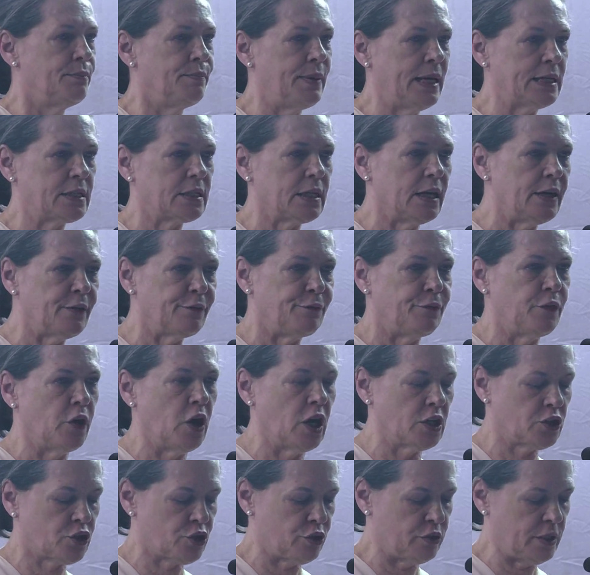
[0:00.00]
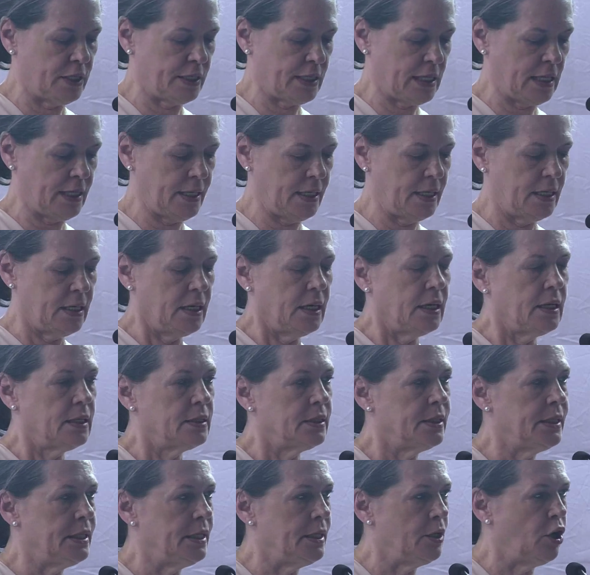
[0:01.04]
but unfortunately,
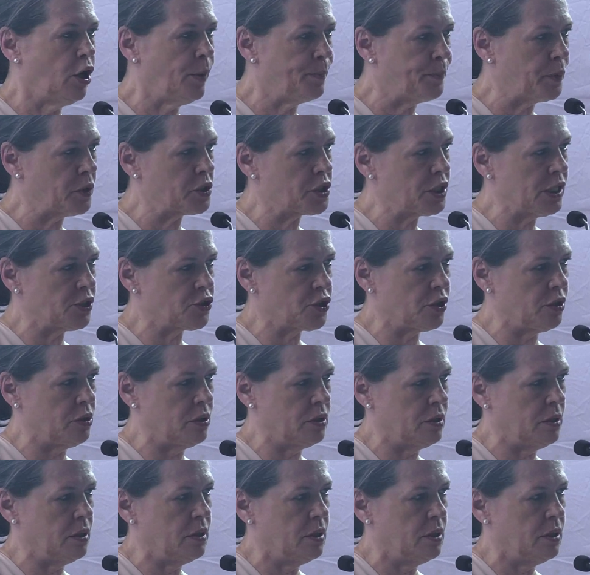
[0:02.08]
the opposition